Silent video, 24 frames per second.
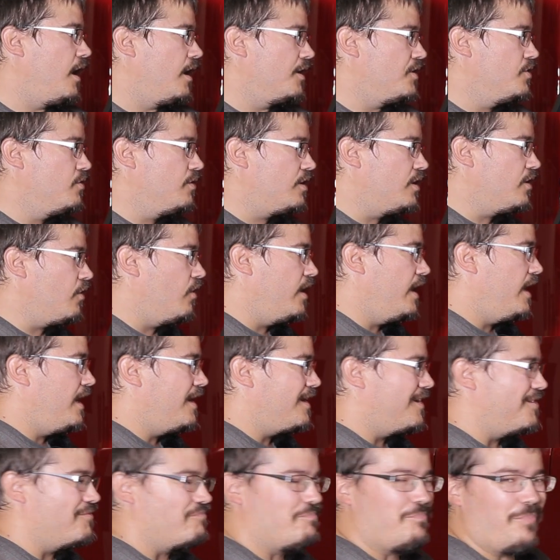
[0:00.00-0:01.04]
you can go
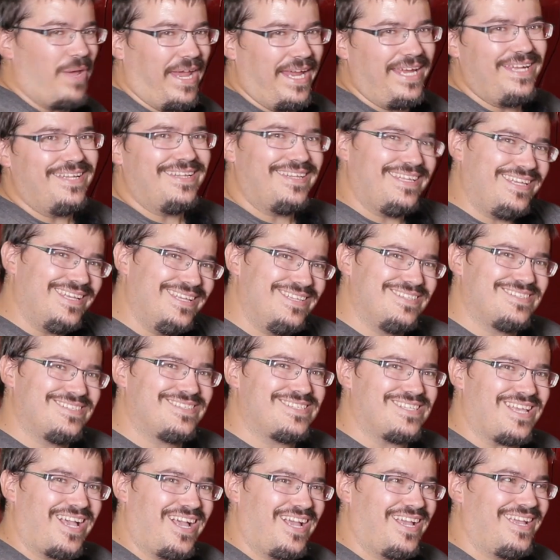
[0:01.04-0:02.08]
ahead and paint the
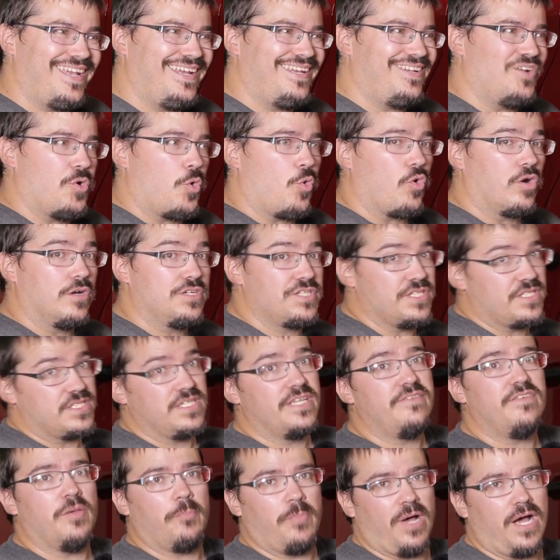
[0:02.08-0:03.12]
inside or just
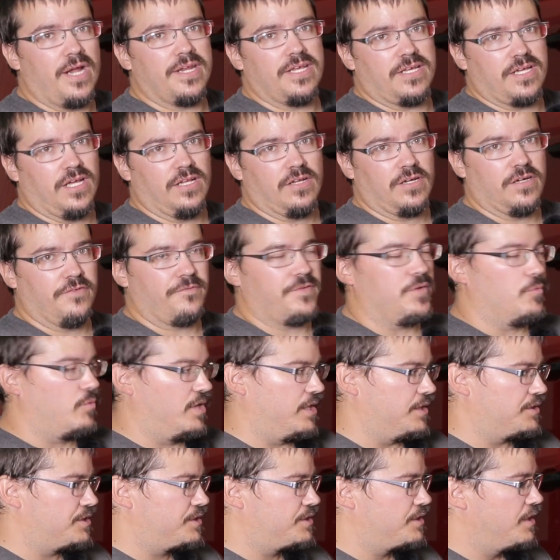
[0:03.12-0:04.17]
leave it body color if you
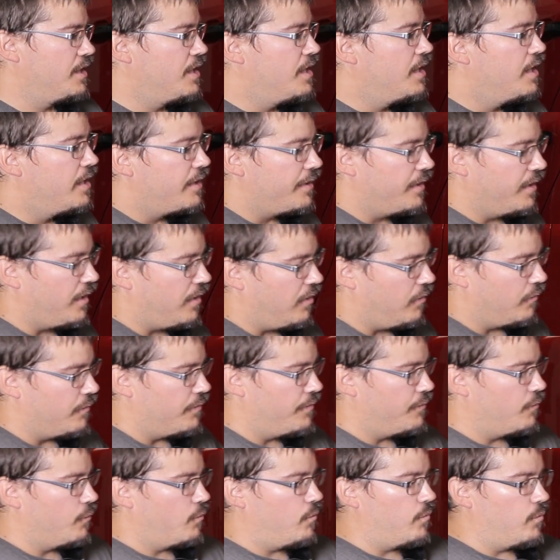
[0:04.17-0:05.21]
wish. Now,
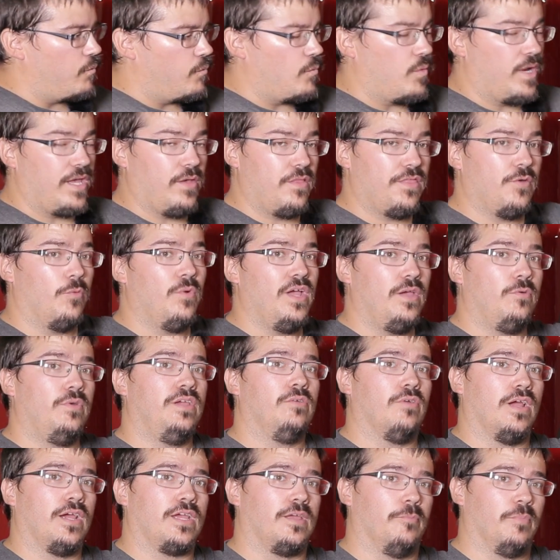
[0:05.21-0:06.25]
the way
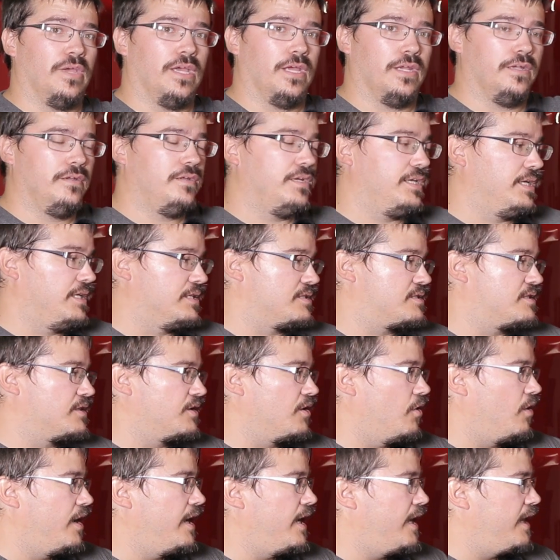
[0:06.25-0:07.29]
we recommend is to
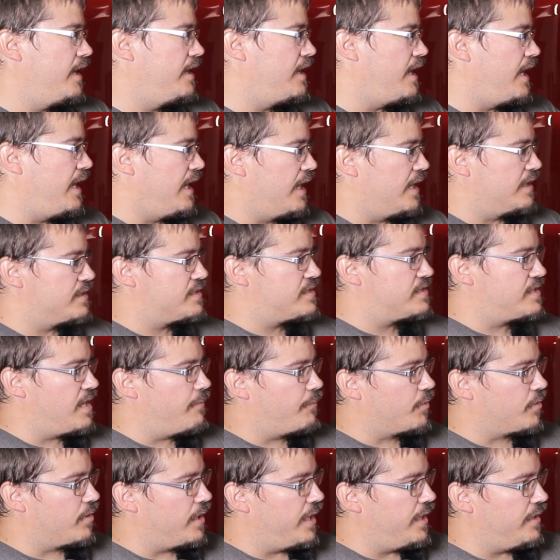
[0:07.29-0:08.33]
go ahead and
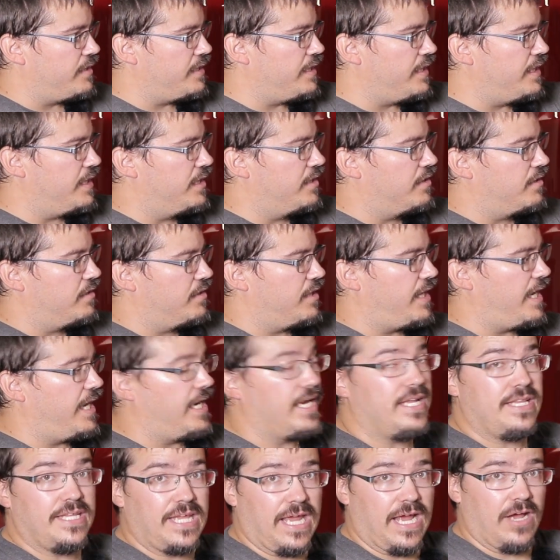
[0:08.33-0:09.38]
separate the inner
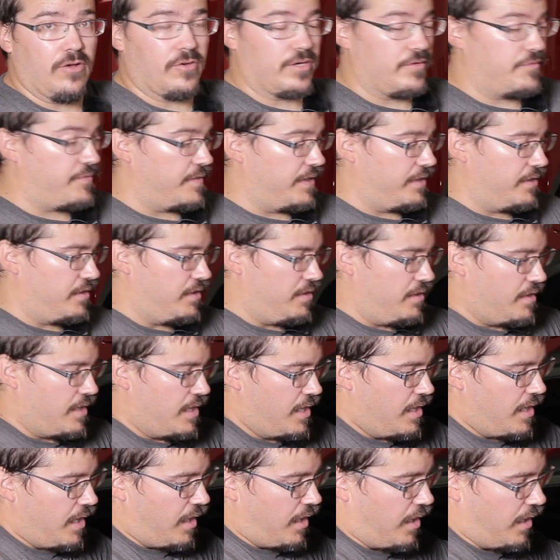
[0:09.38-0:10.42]
and the outer fender.
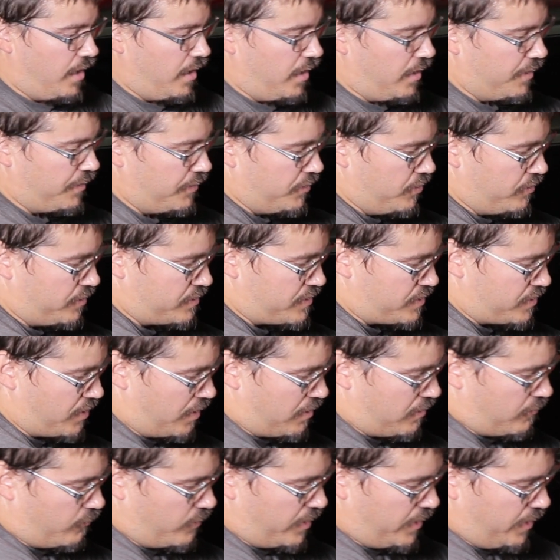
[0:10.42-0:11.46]
You can
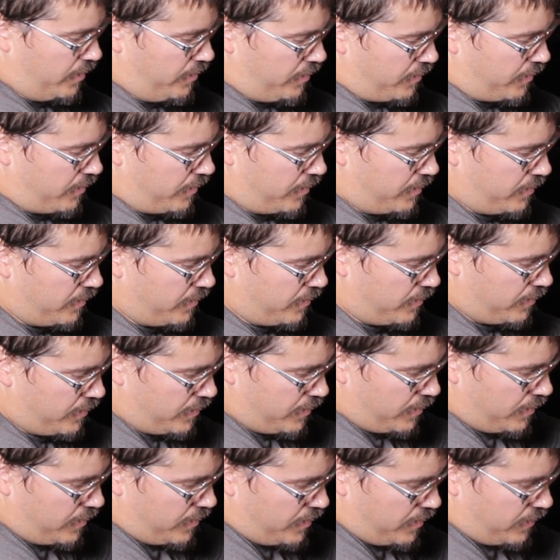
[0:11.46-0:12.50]
start with,
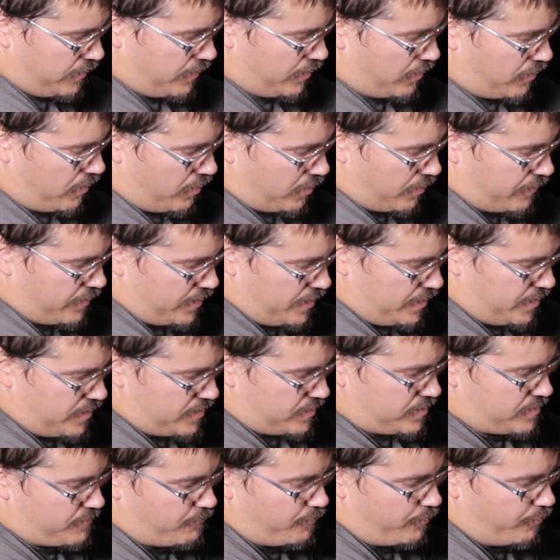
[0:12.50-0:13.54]
there are
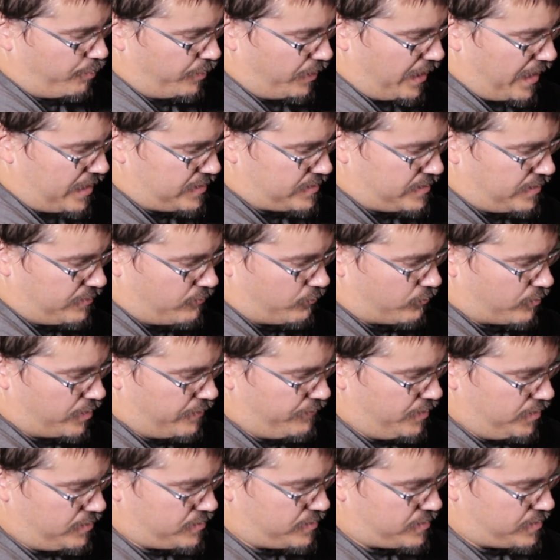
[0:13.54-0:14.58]
these plastic
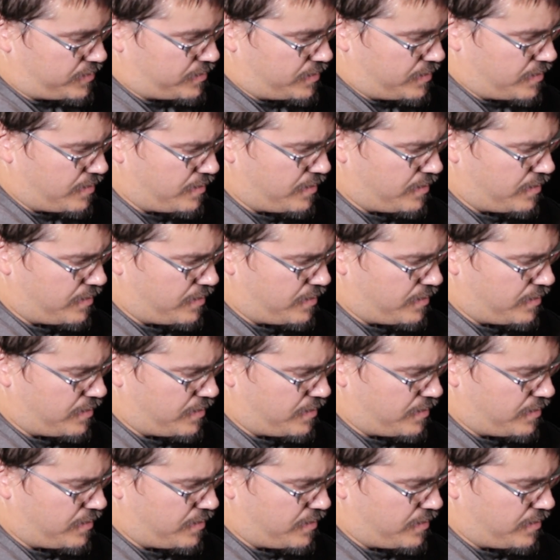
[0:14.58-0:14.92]
rivets